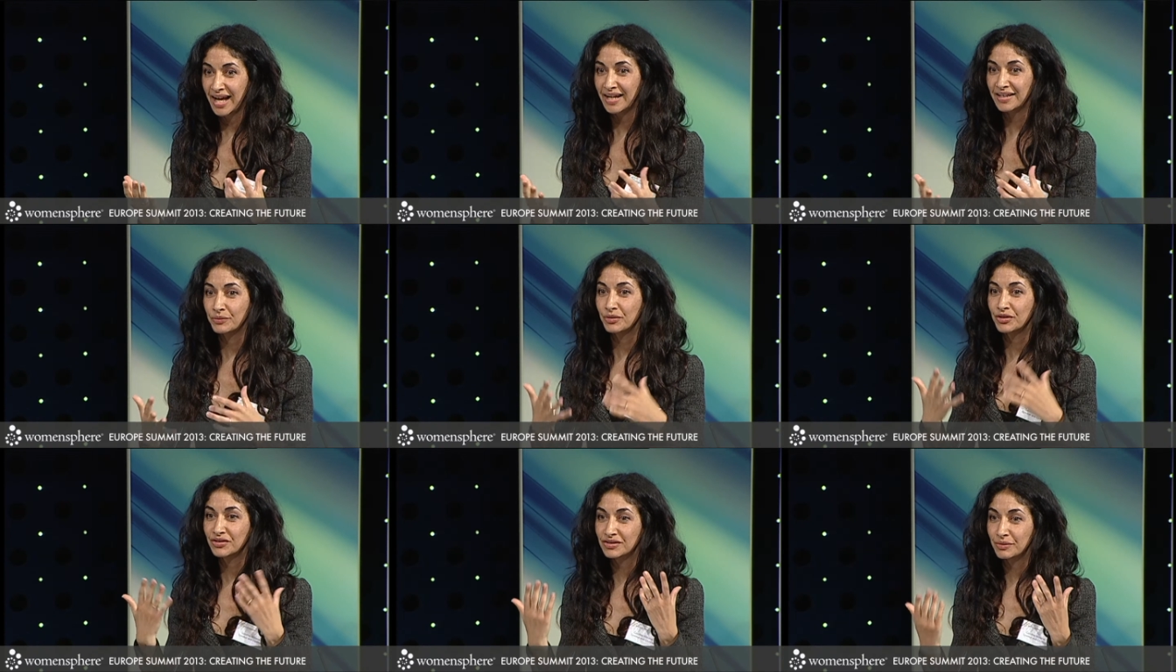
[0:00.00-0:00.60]
and I
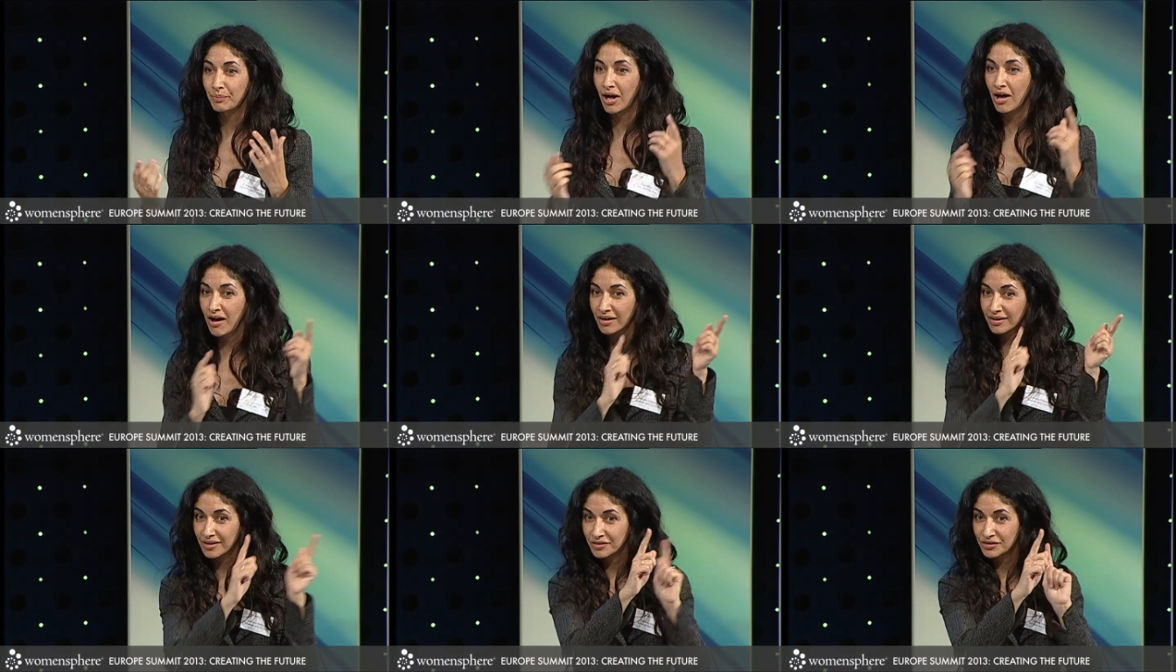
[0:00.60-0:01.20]
want you to
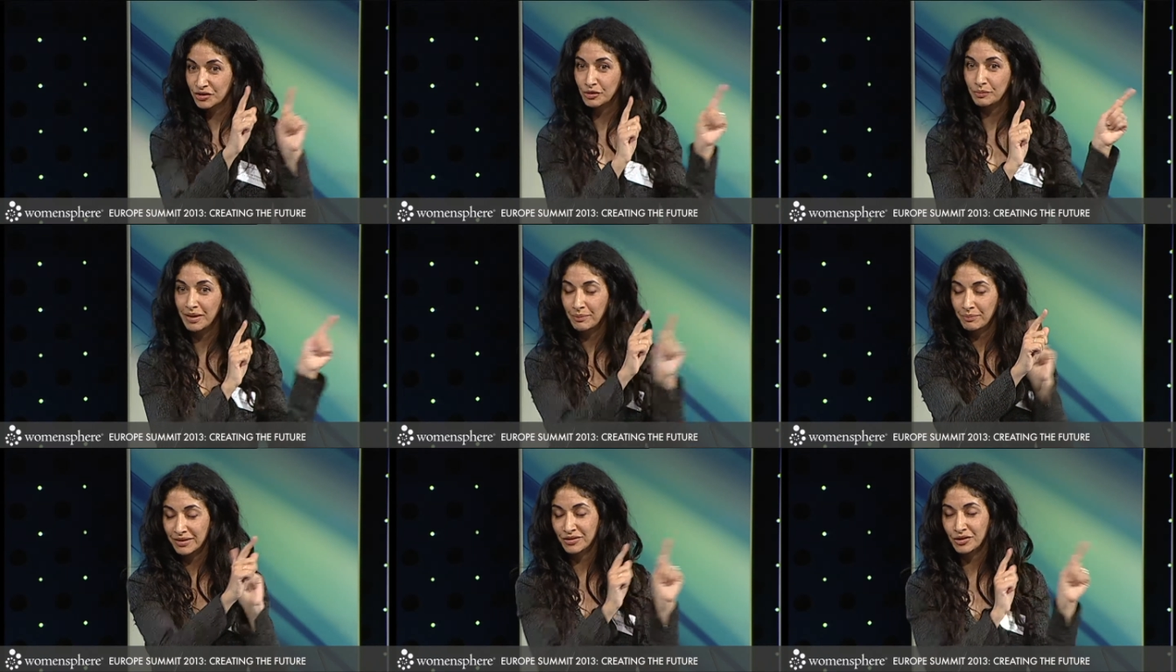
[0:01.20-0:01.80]
park those two
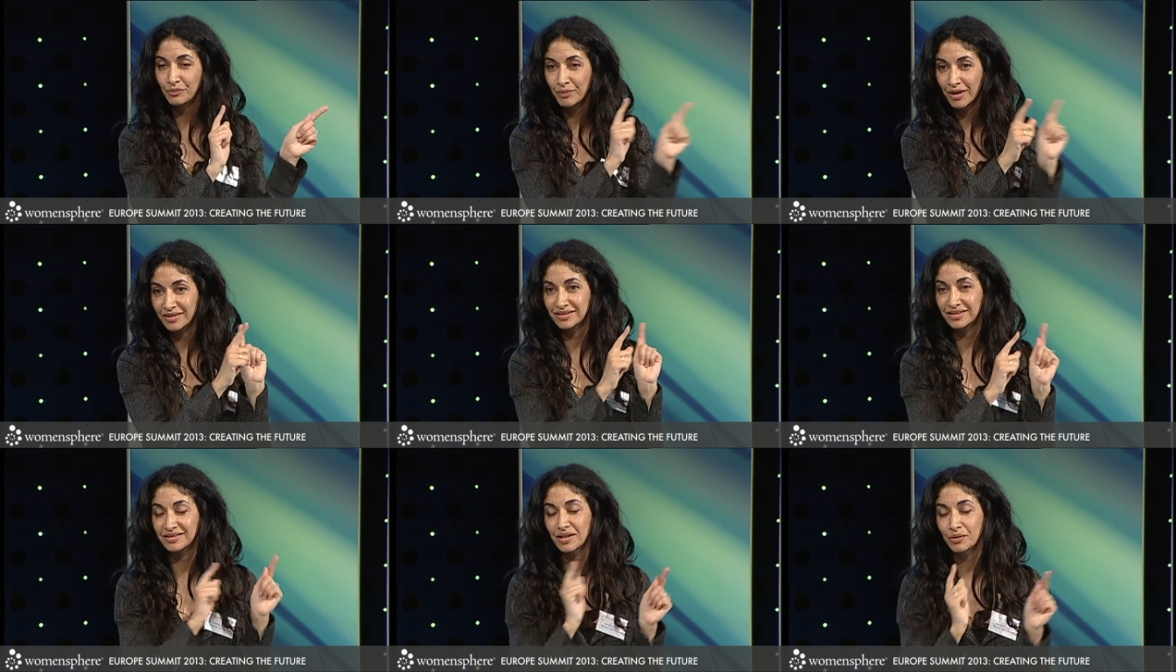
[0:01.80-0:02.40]
people in your
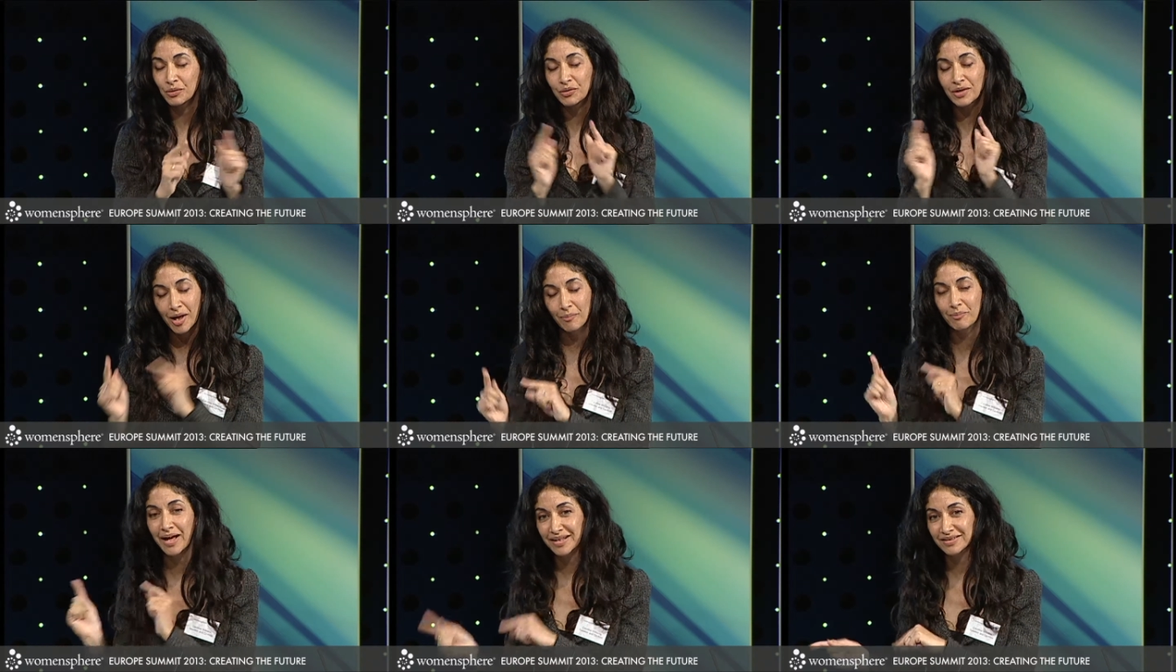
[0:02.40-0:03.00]
minds, because I will
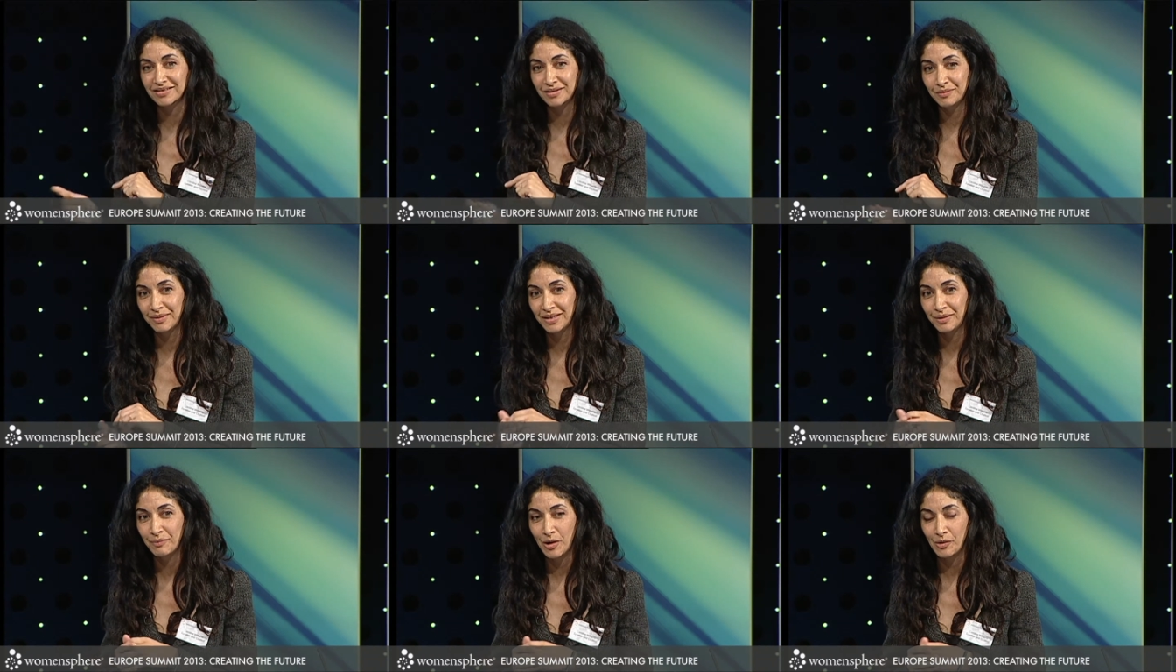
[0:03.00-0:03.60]
come back to them
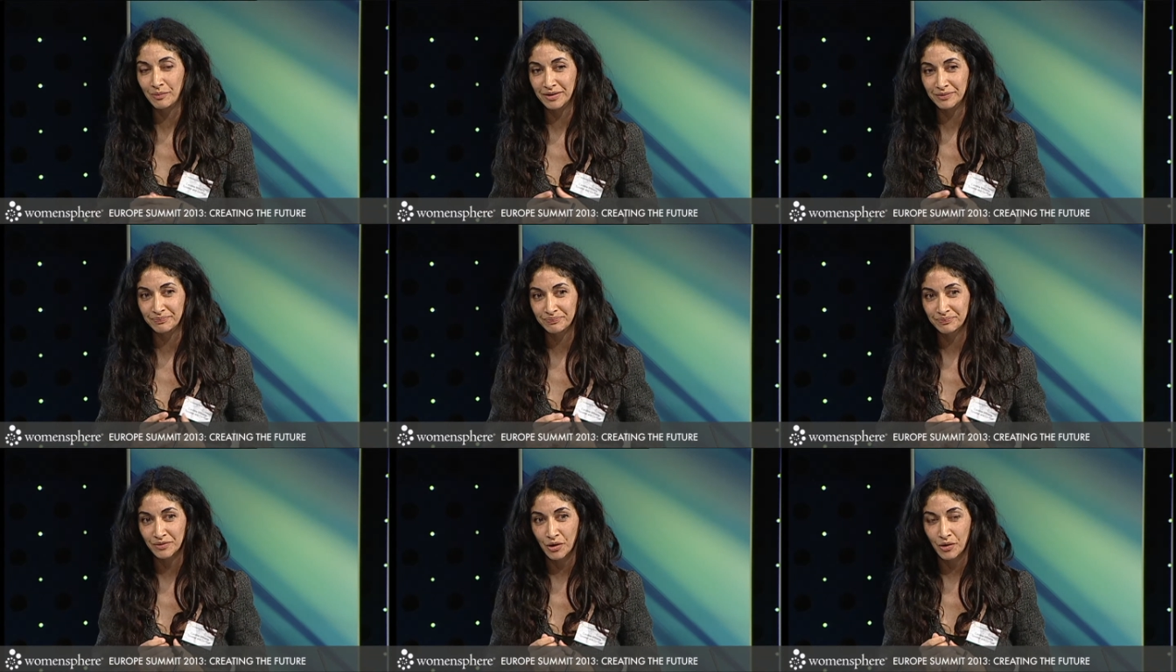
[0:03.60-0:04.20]
in a moment.
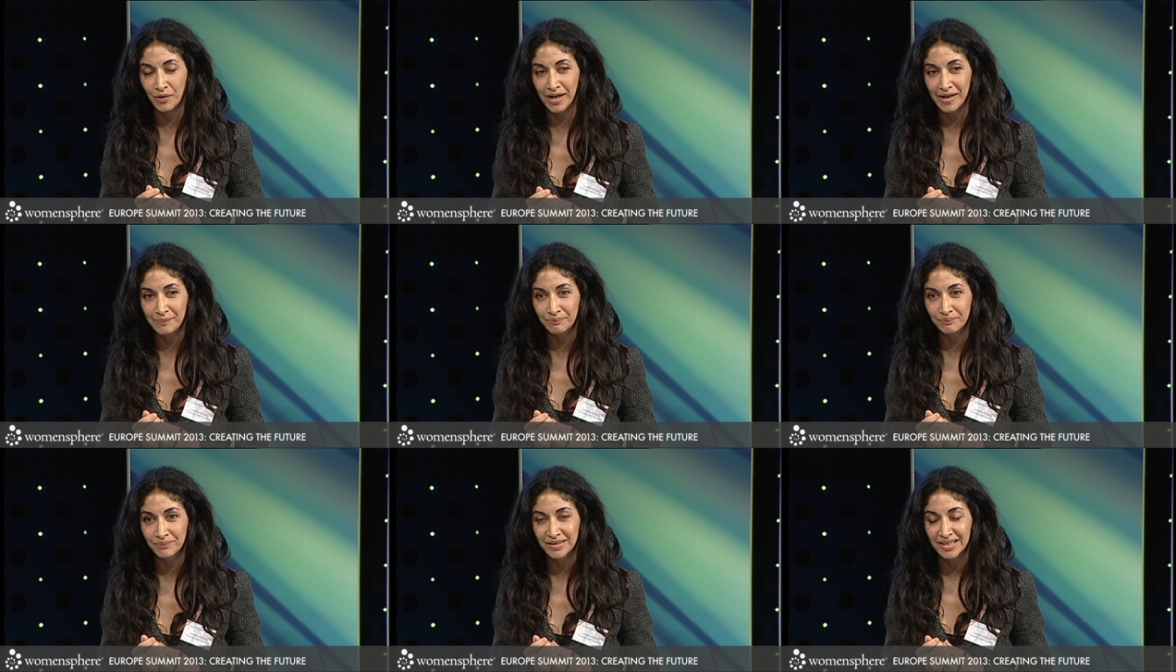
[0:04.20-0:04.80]
All right?